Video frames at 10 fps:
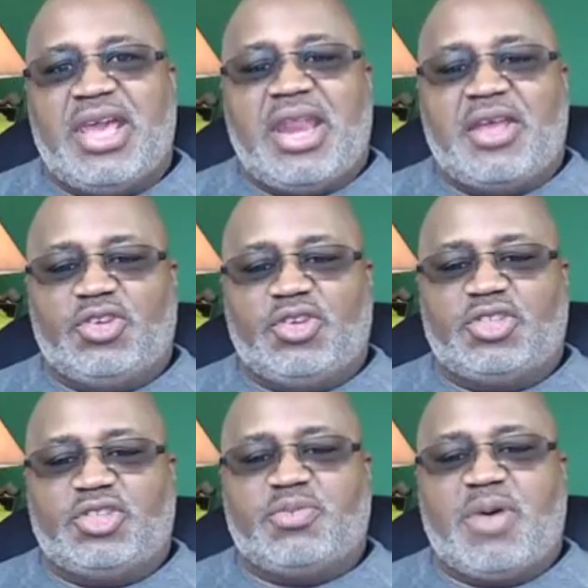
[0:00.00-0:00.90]
and I used
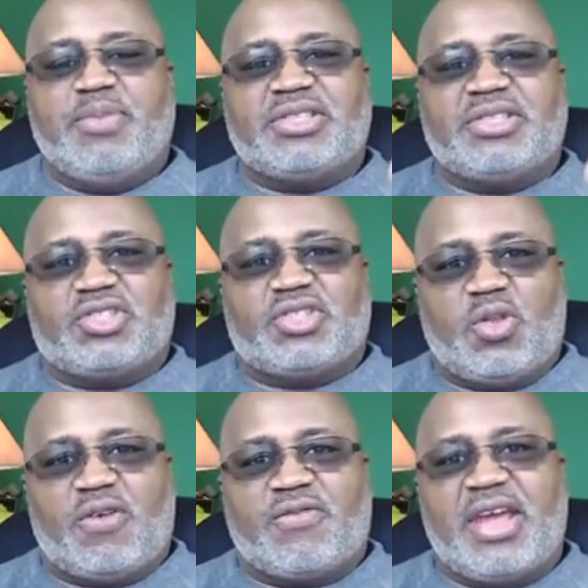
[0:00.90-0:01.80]
my business to
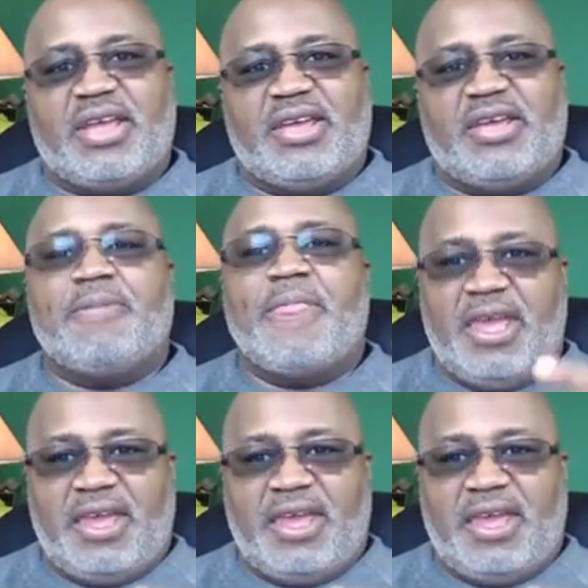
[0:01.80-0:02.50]
glorify Him.